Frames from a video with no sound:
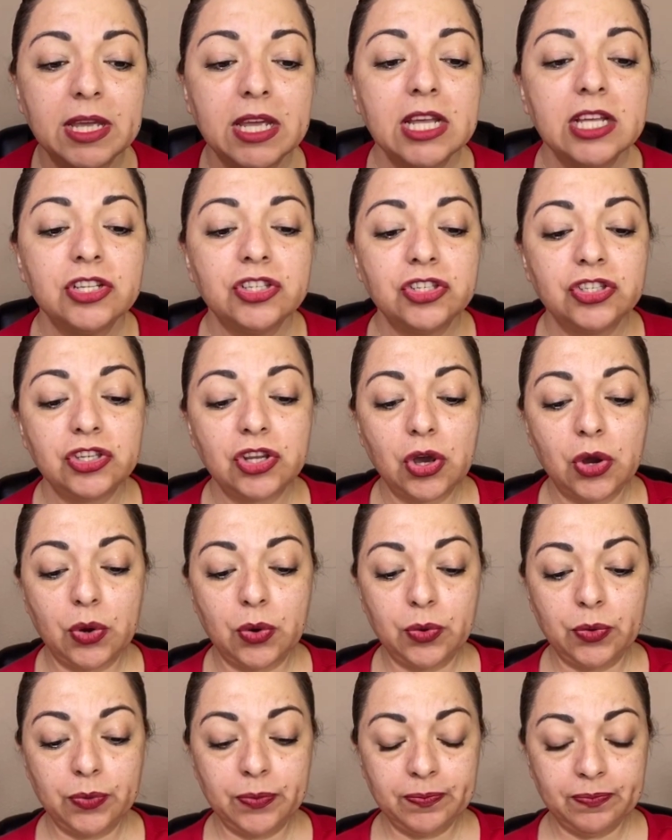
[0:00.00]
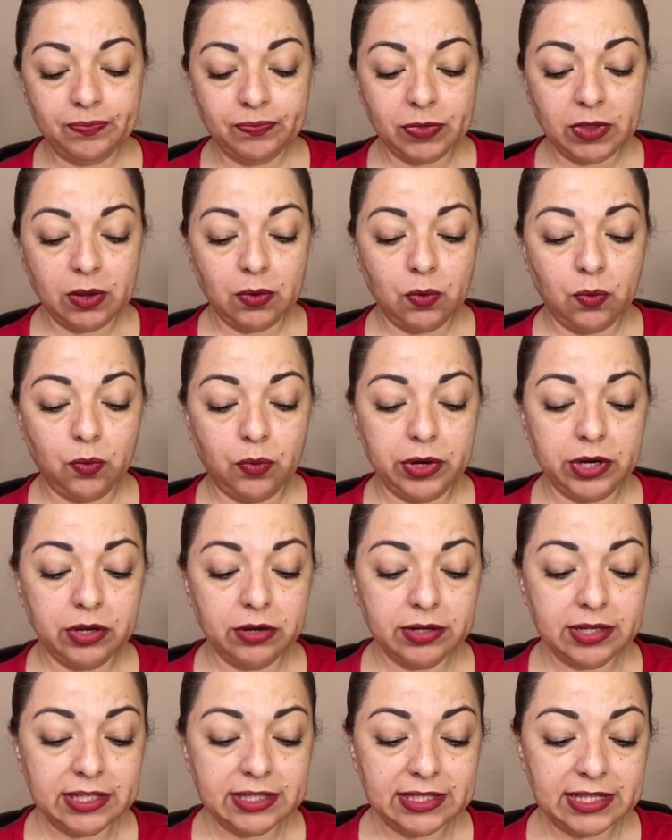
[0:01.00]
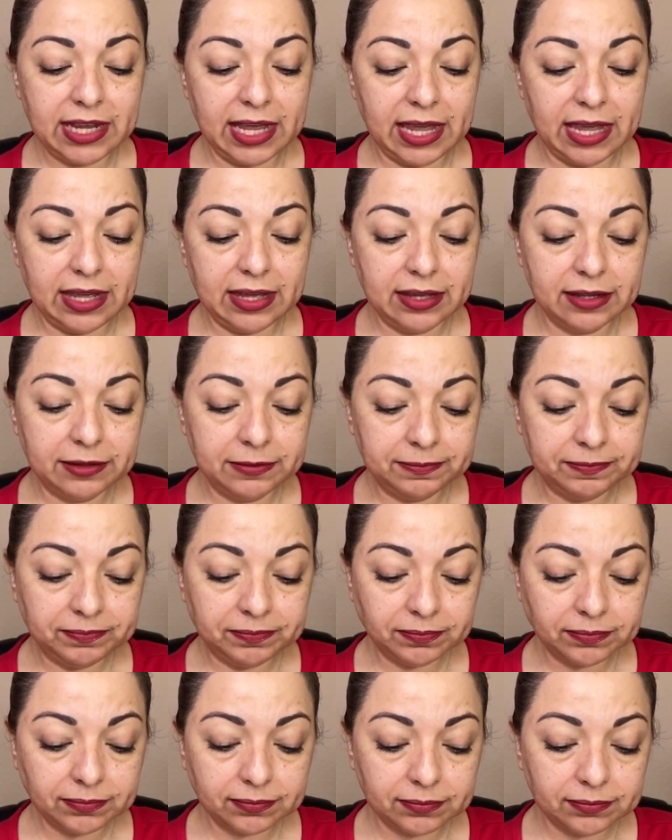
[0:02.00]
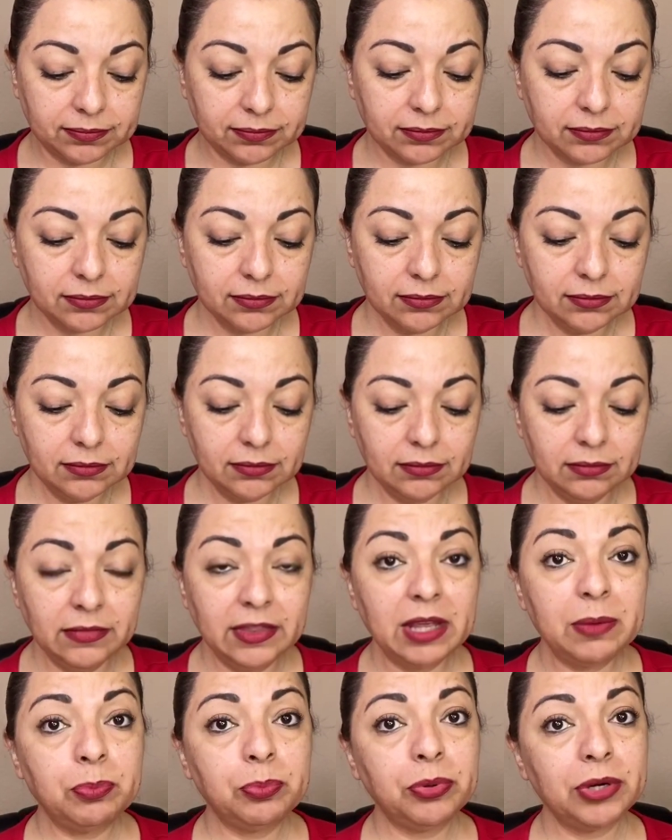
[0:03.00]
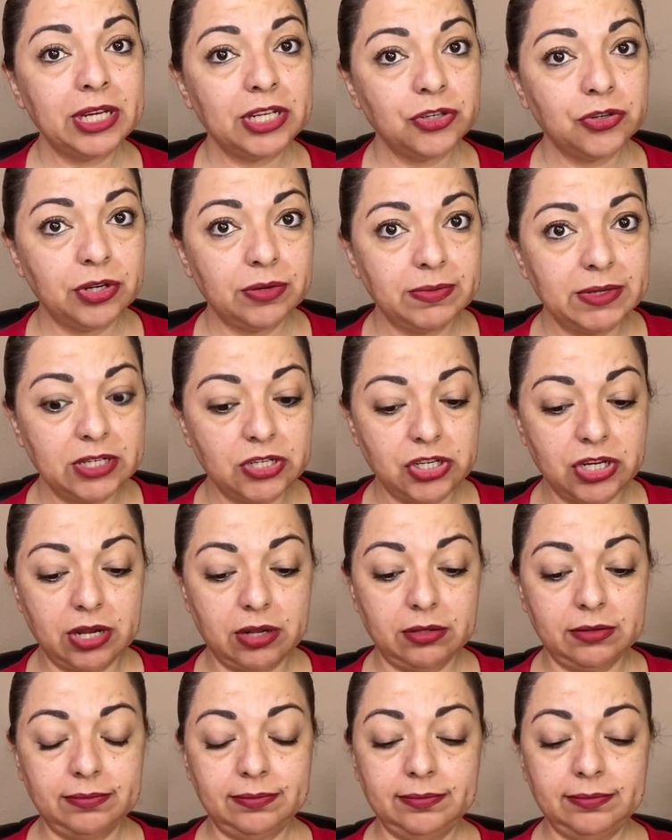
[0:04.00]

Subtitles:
So we're going to take the pre-treatment gel.